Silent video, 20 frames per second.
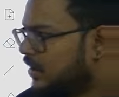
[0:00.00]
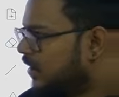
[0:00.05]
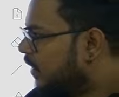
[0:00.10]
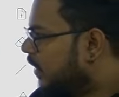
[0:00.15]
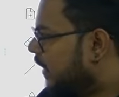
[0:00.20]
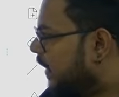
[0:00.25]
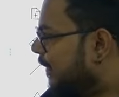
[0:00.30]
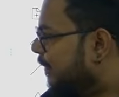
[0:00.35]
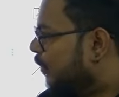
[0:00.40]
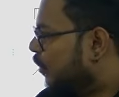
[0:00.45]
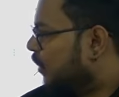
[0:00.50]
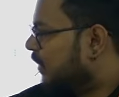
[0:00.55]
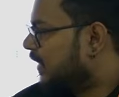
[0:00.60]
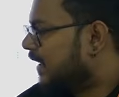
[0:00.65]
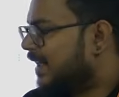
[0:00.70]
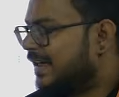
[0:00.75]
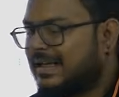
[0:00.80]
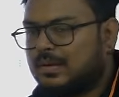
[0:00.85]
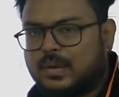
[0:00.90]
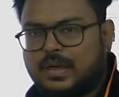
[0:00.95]
They both
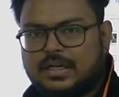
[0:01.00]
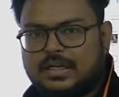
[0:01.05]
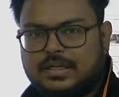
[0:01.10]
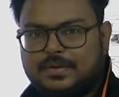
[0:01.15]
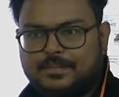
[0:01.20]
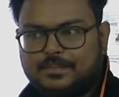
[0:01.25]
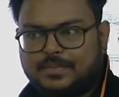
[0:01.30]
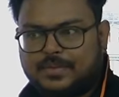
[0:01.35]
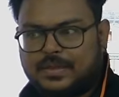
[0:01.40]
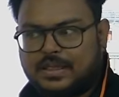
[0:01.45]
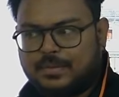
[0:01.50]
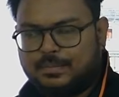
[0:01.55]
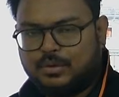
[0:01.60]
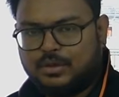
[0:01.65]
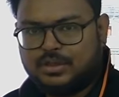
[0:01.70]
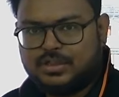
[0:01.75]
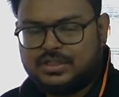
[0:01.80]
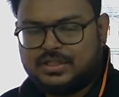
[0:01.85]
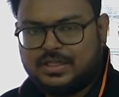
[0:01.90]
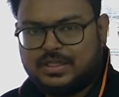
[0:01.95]
are what? They
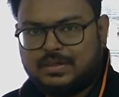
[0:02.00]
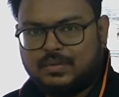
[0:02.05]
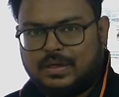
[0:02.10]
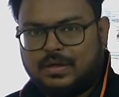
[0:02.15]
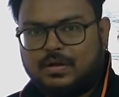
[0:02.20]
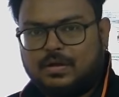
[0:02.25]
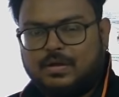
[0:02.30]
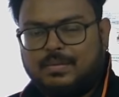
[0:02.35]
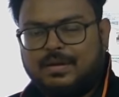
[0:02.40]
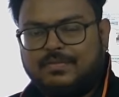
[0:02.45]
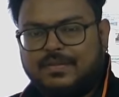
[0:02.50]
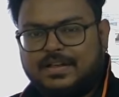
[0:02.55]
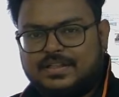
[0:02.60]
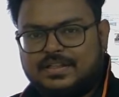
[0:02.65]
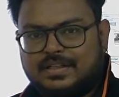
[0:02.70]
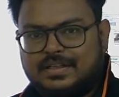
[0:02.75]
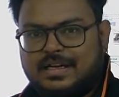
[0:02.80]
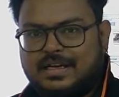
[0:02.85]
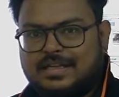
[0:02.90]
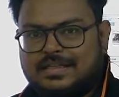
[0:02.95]
both share one common feature,
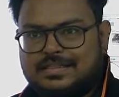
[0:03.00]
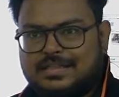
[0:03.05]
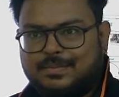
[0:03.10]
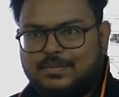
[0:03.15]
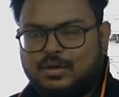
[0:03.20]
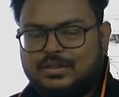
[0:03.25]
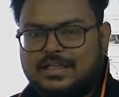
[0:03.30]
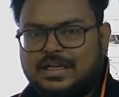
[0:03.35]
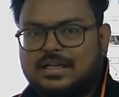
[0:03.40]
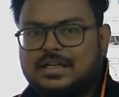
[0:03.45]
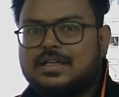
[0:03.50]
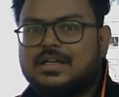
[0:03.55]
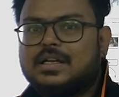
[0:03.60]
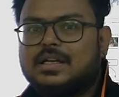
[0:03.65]
that is they both are